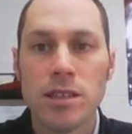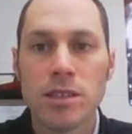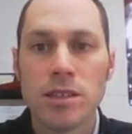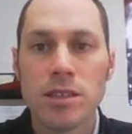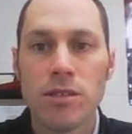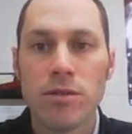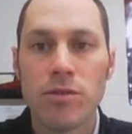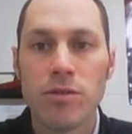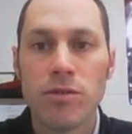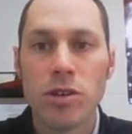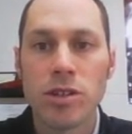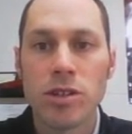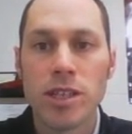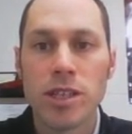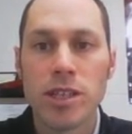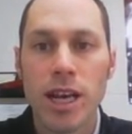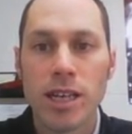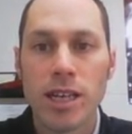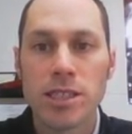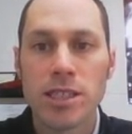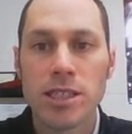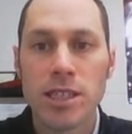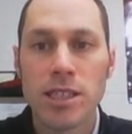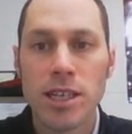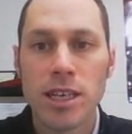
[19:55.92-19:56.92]
So
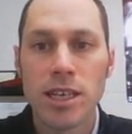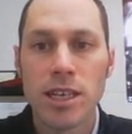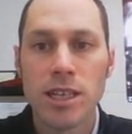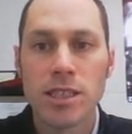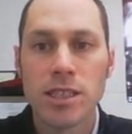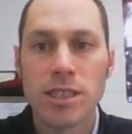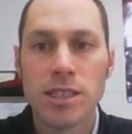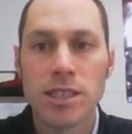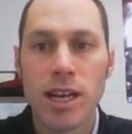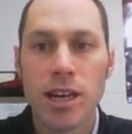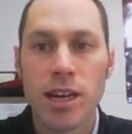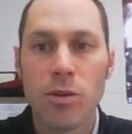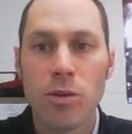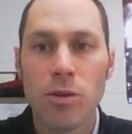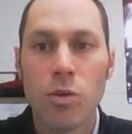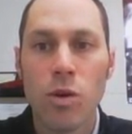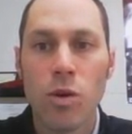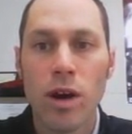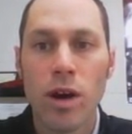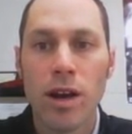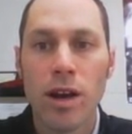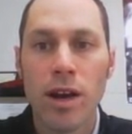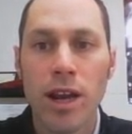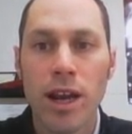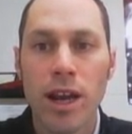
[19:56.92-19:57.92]
vertex is at
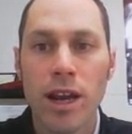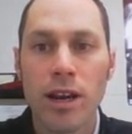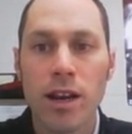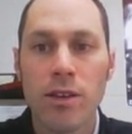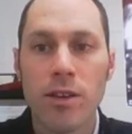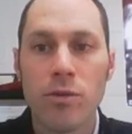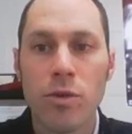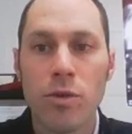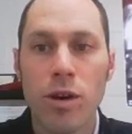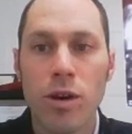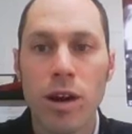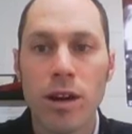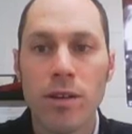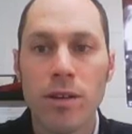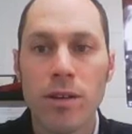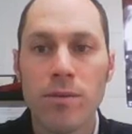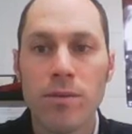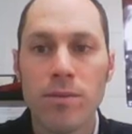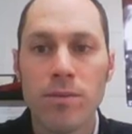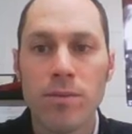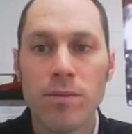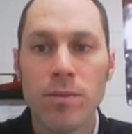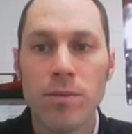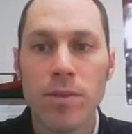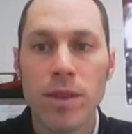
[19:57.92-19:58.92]
1, negative 1.
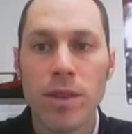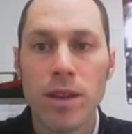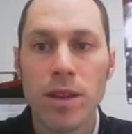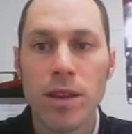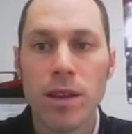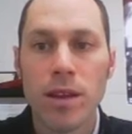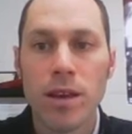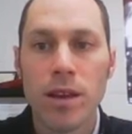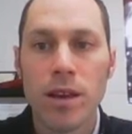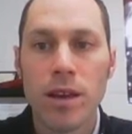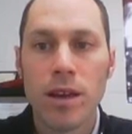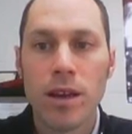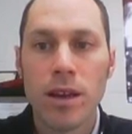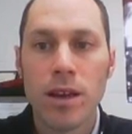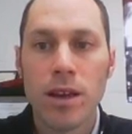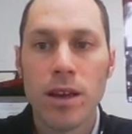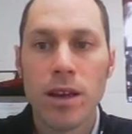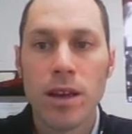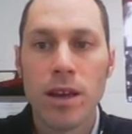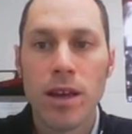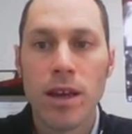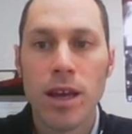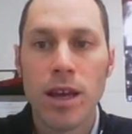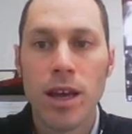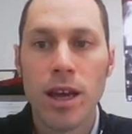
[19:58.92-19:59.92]

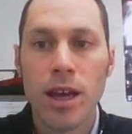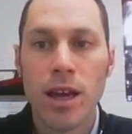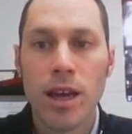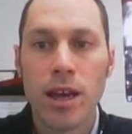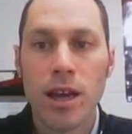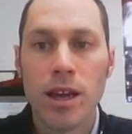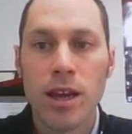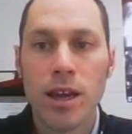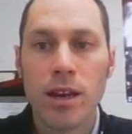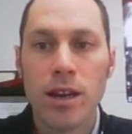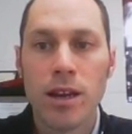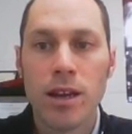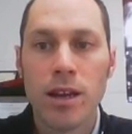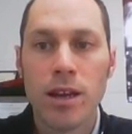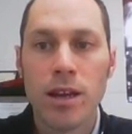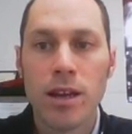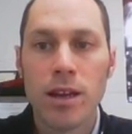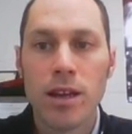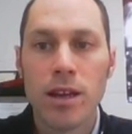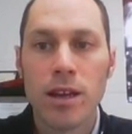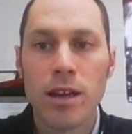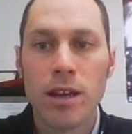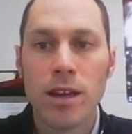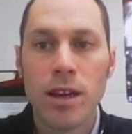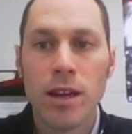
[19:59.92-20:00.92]
And
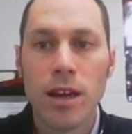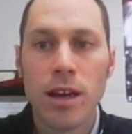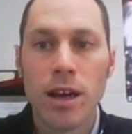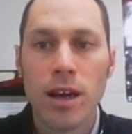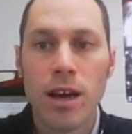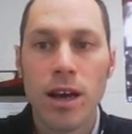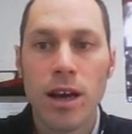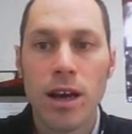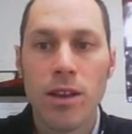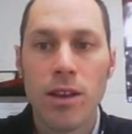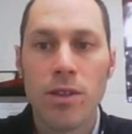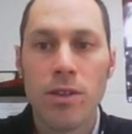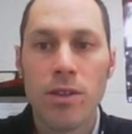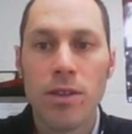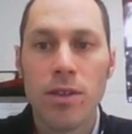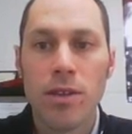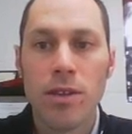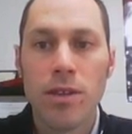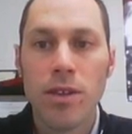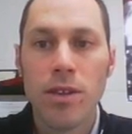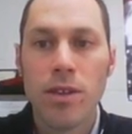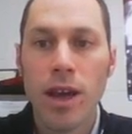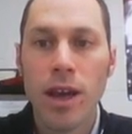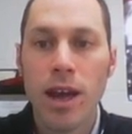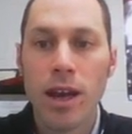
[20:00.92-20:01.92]
uh,
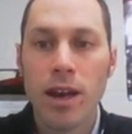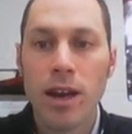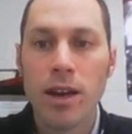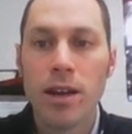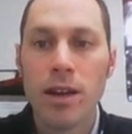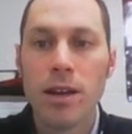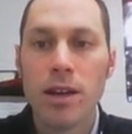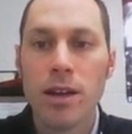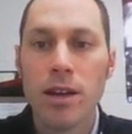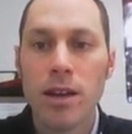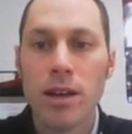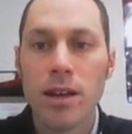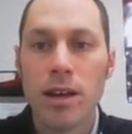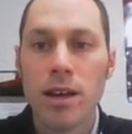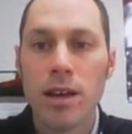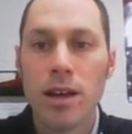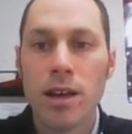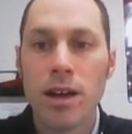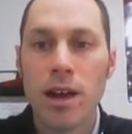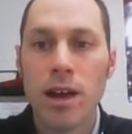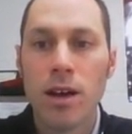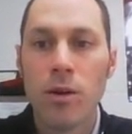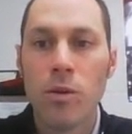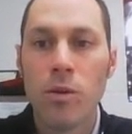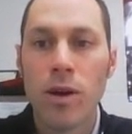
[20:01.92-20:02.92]
then
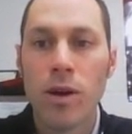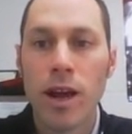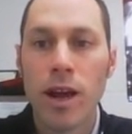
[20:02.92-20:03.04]
uh,